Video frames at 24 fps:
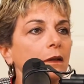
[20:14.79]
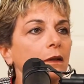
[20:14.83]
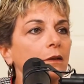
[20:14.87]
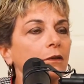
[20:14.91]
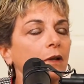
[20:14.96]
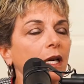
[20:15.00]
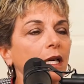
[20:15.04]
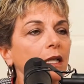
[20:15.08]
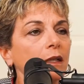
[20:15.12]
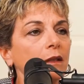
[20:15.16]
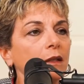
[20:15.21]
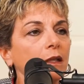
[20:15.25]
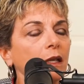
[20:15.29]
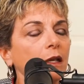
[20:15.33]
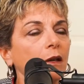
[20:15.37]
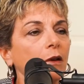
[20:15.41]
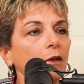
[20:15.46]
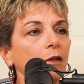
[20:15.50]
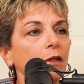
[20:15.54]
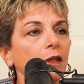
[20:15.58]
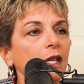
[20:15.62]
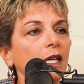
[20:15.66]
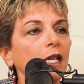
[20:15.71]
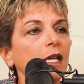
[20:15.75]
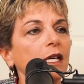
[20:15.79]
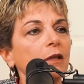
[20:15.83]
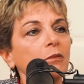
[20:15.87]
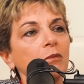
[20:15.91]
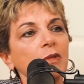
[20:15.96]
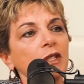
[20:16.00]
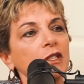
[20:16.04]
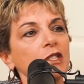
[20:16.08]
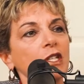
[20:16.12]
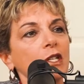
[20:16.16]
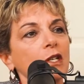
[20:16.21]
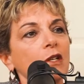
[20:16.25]
Right? You know THON,
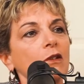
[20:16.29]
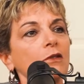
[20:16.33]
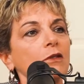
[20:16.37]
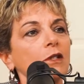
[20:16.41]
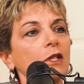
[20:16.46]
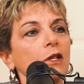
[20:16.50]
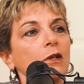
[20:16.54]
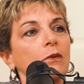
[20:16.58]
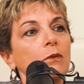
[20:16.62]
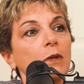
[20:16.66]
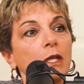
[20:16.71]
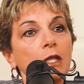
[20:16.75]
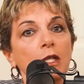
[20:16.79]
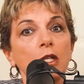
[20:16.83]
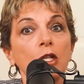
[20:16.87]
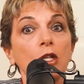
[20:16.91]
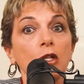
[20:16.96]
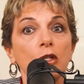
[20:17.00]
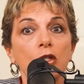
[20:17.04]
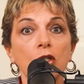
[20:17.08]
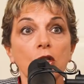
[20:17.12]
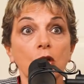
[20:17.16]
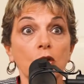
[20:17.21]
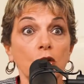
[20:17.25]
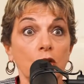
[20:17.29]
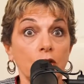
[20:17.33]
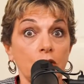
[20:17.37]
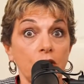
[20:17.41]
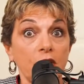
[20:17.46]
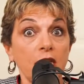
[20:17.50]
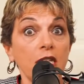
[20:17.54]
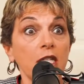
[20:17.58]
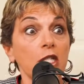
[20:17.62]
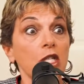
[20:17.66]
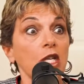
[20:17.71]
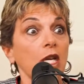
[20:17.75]
but you don't know. So you're
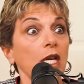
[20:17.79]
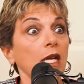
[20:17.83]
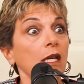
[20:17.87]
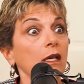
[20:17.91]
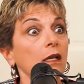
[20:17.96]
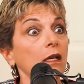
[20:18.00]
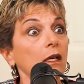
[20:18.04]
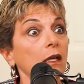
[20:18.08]
teaching.